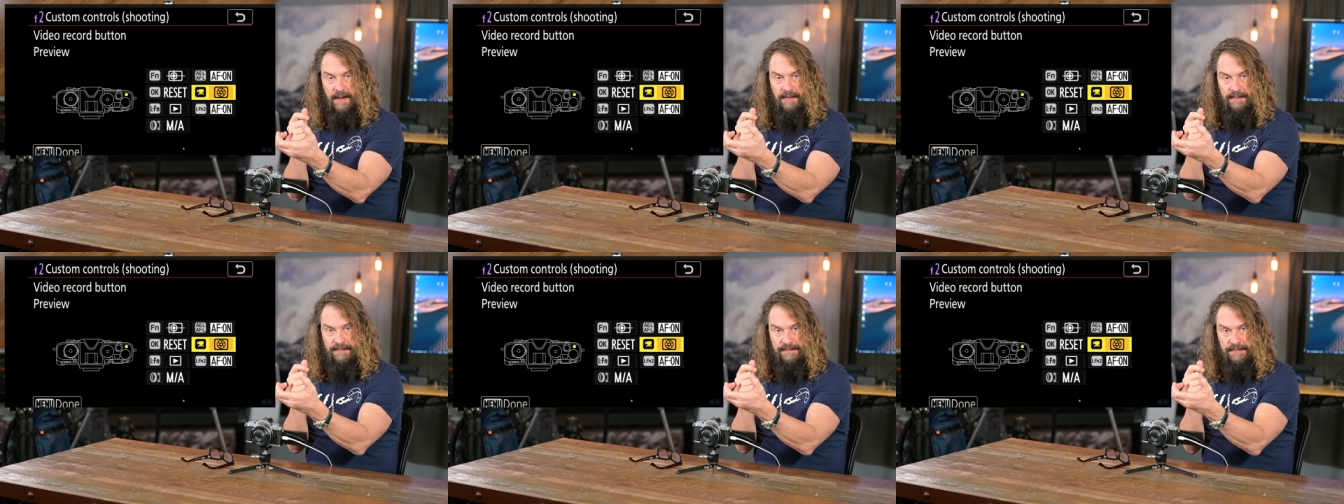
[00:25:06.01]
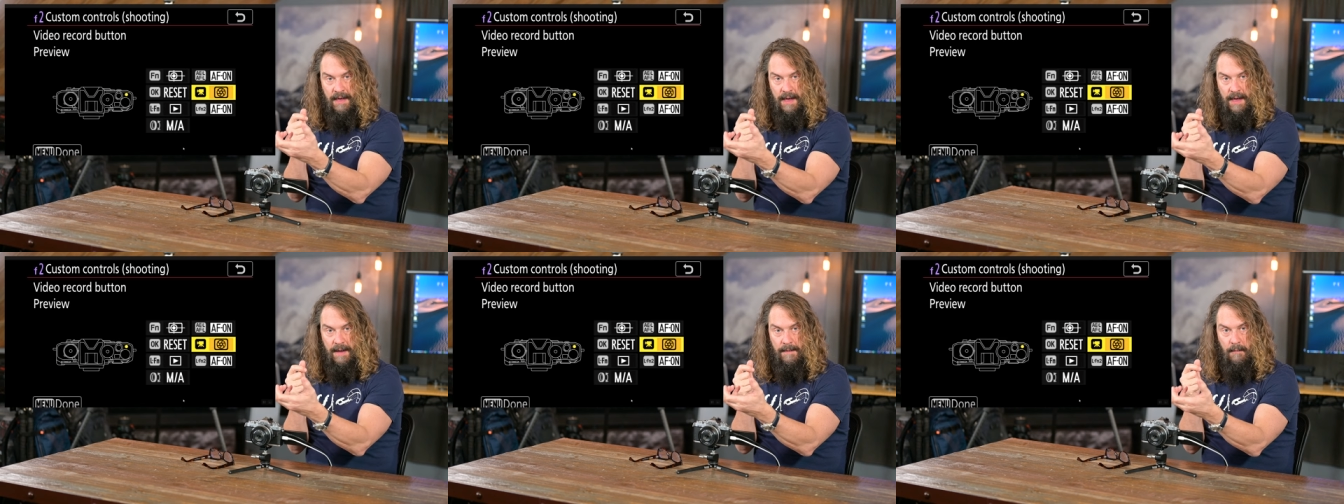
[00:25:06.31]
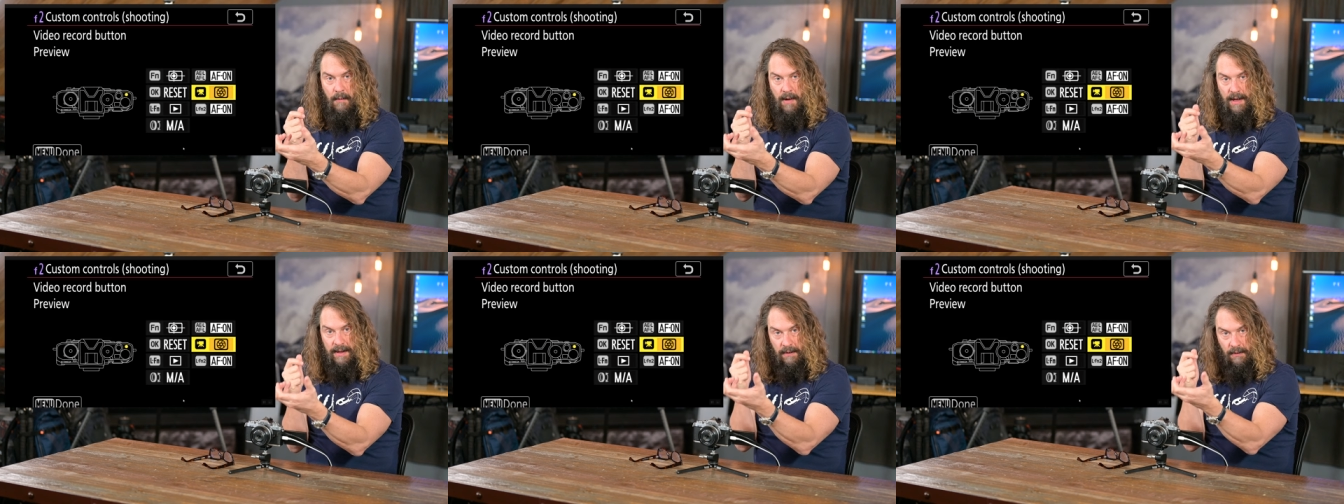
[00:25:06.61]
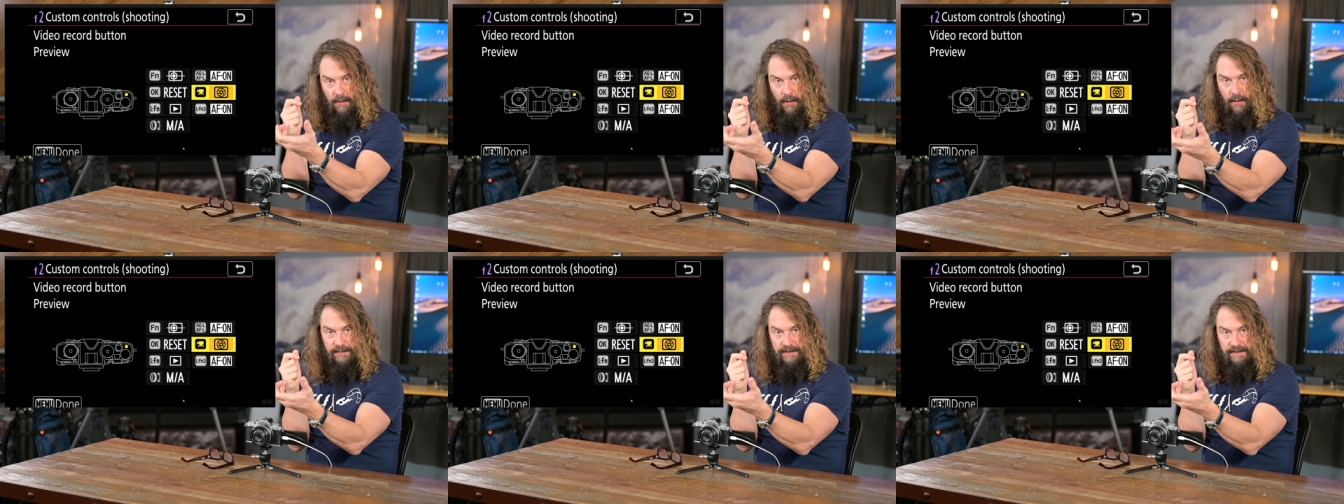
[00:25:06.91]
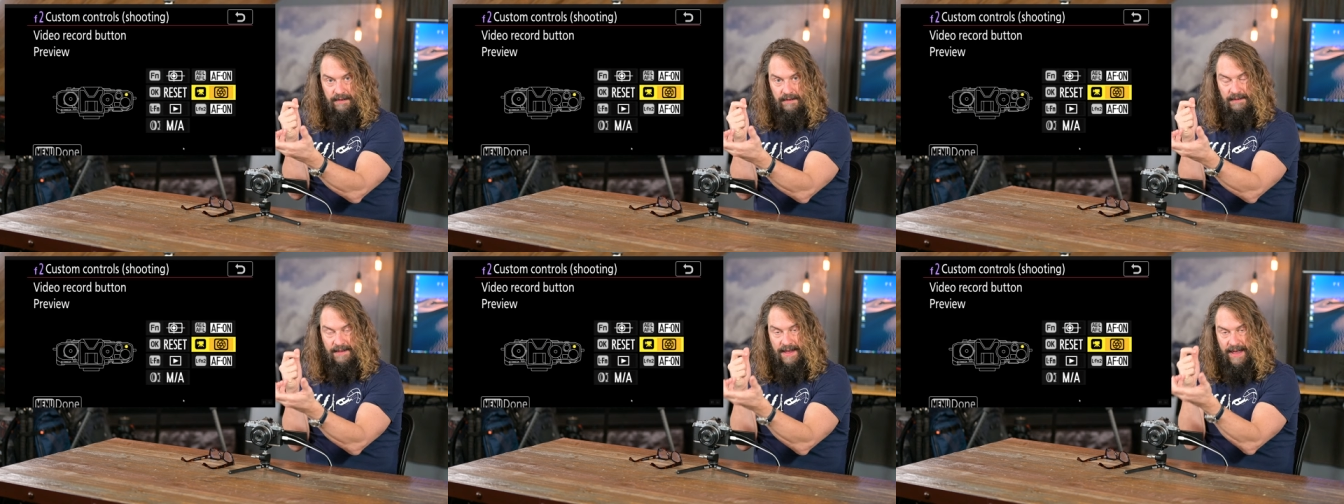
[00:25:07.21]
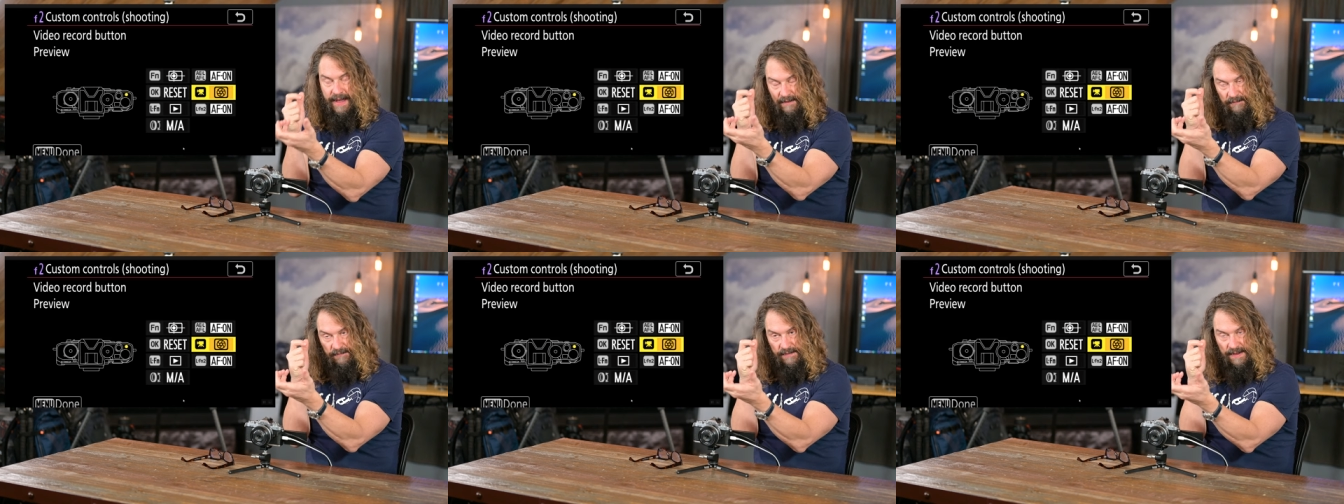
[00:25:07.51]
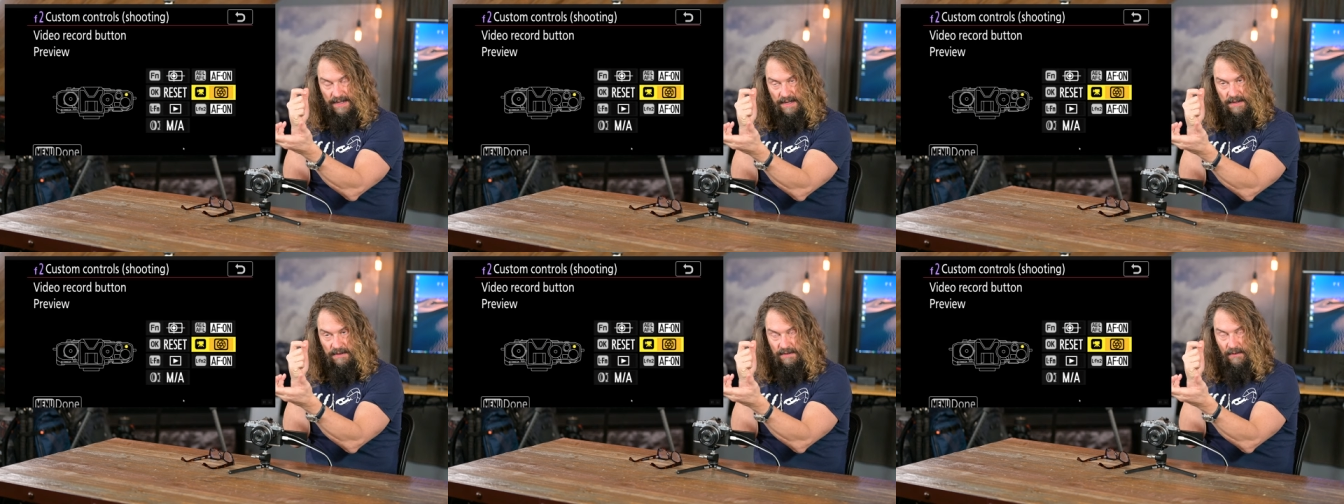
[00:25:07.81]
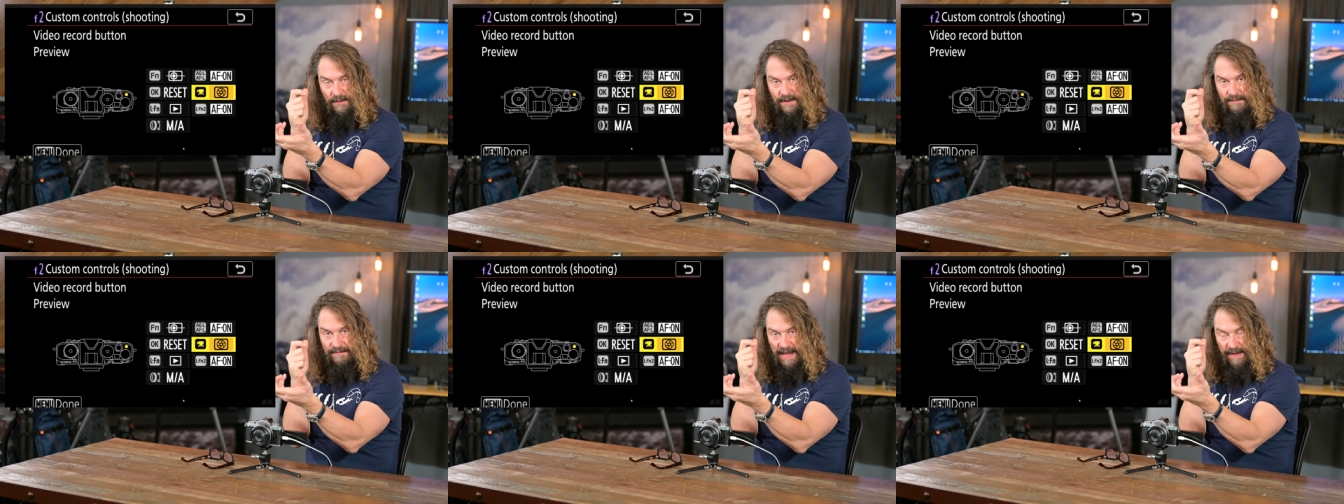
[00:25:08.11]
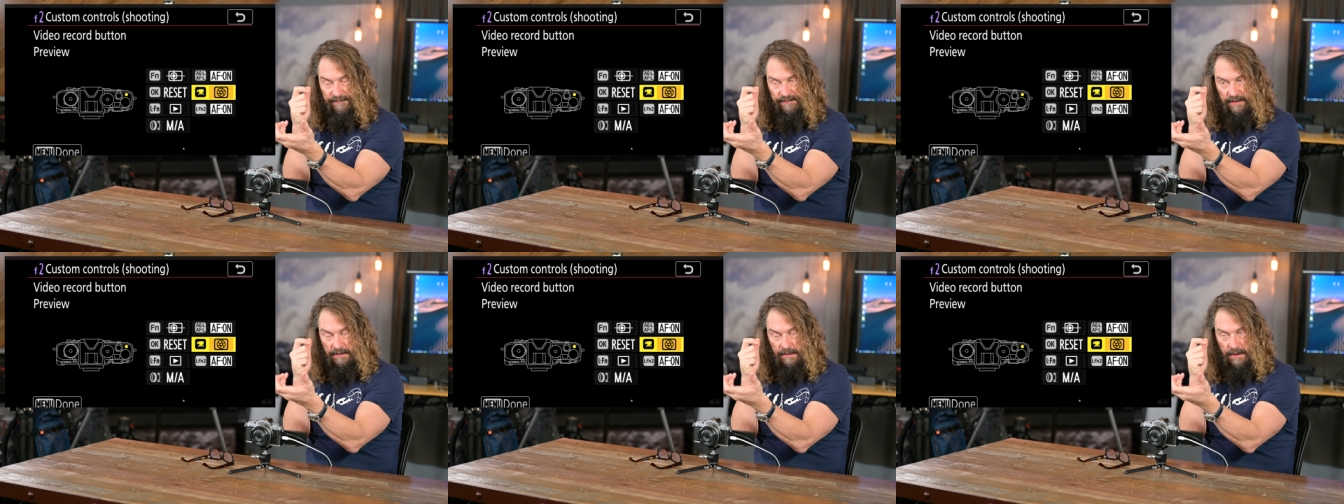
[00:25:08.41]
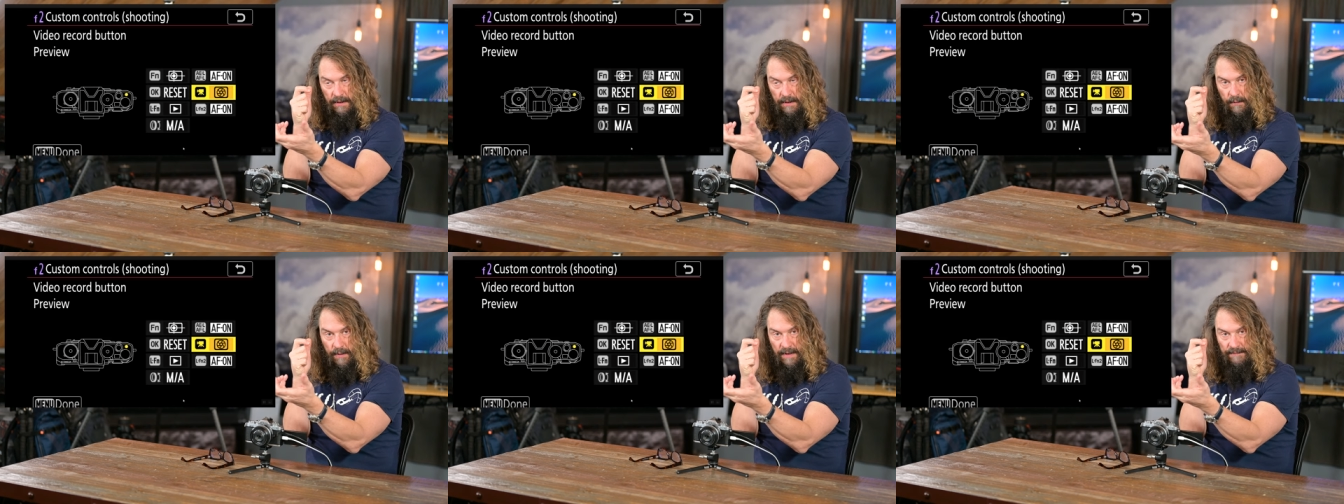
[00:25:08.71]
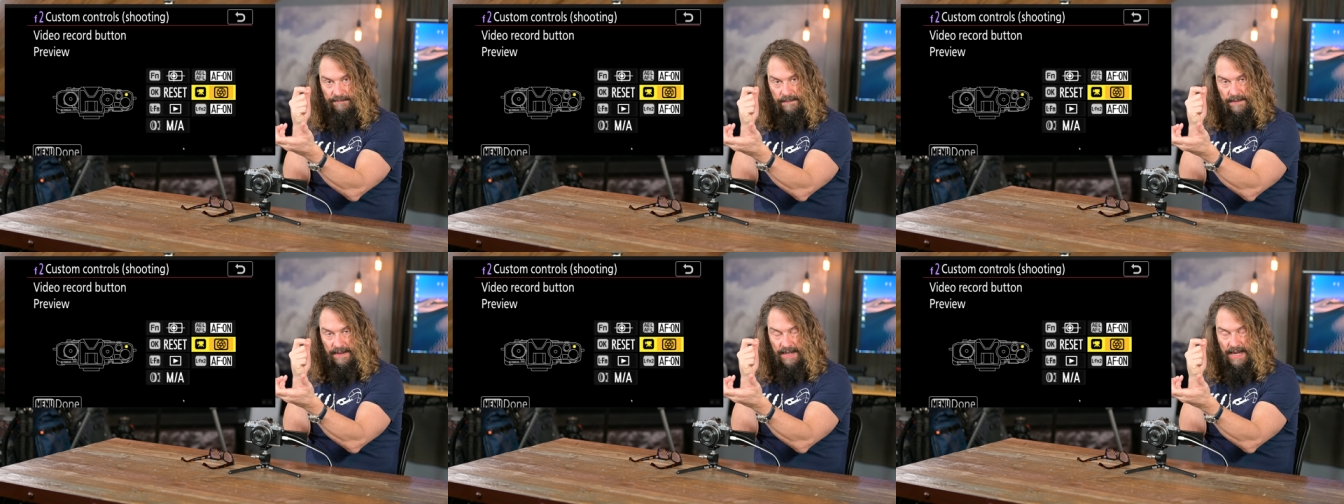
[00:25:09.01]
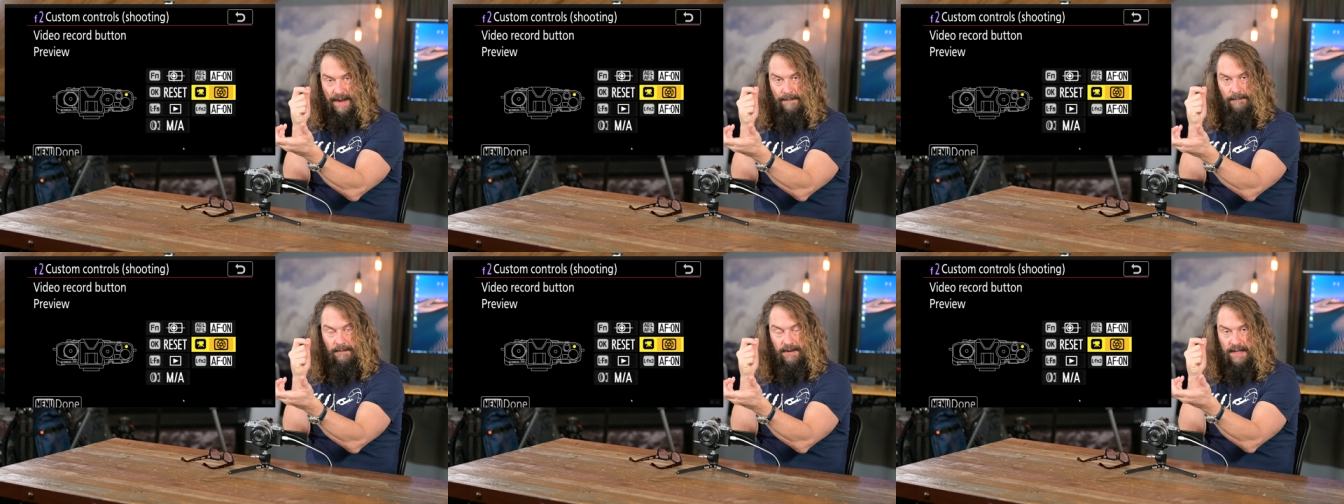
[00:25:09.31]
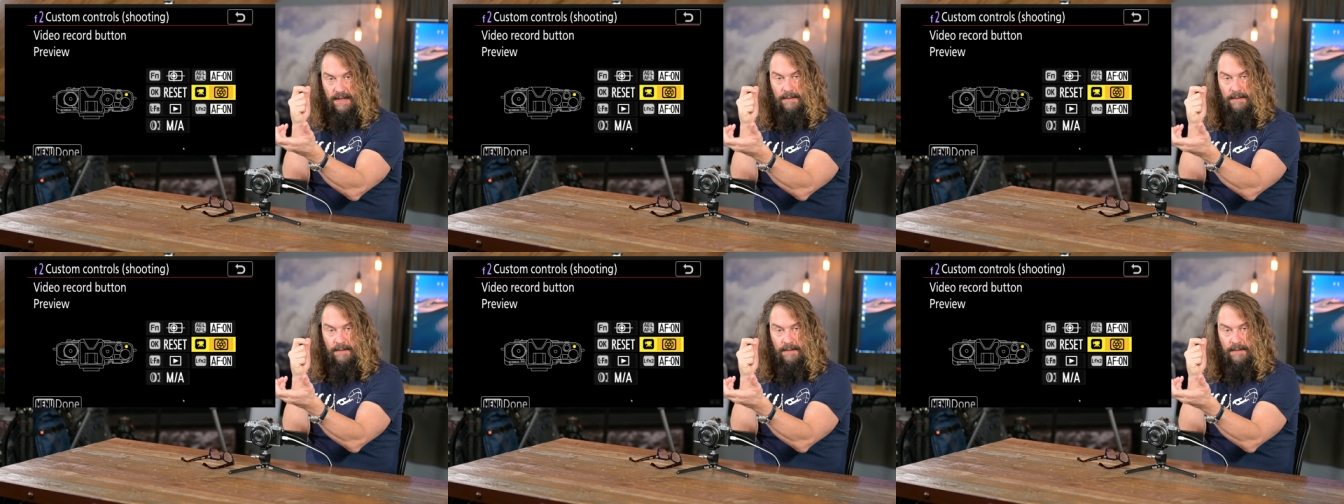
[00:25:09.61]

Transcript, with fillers: thumb while you're holding the lens, then you don't even have to look away from the camera.